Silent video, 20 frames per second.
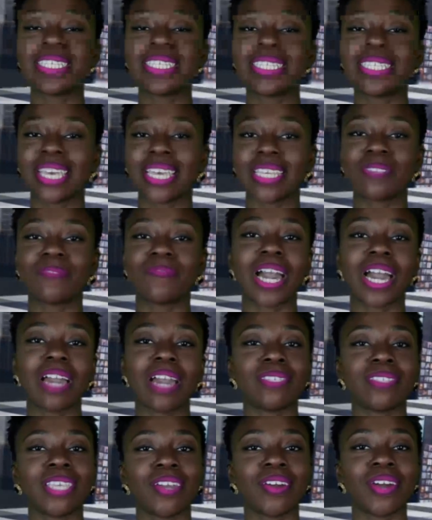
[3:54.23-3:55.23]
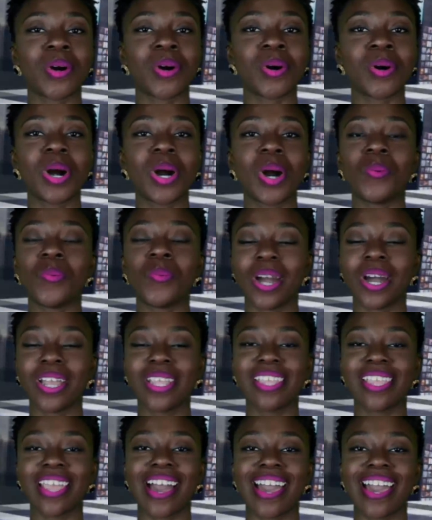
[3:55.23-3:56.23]
650
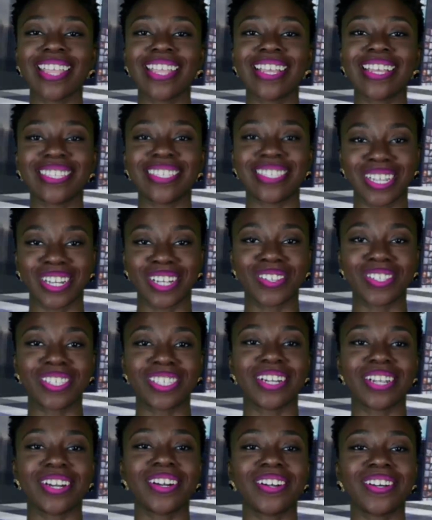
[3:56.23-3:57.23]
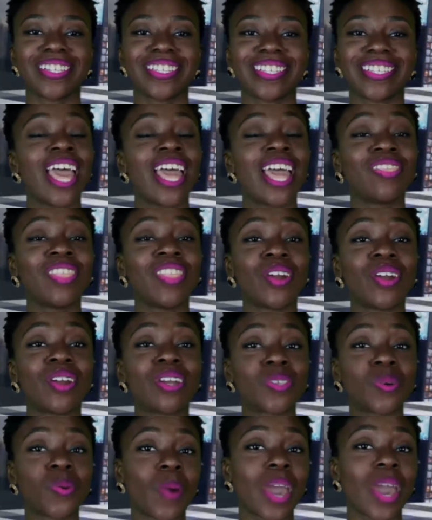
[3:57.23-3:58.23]
1900.
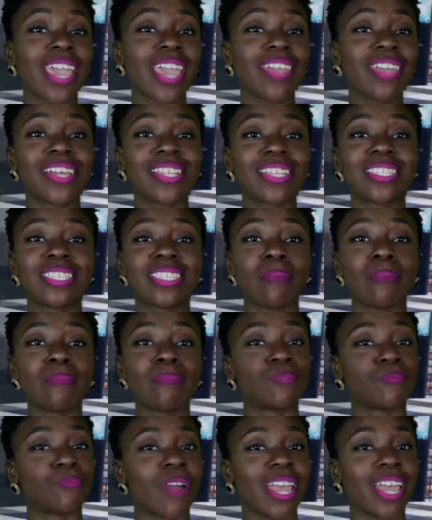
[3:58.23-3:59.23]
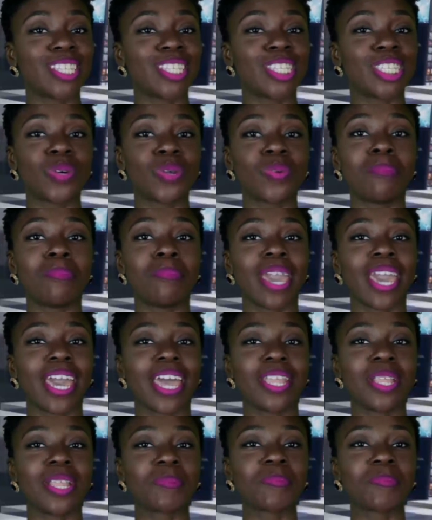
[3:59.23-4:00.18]
There is a way that seems right to a man,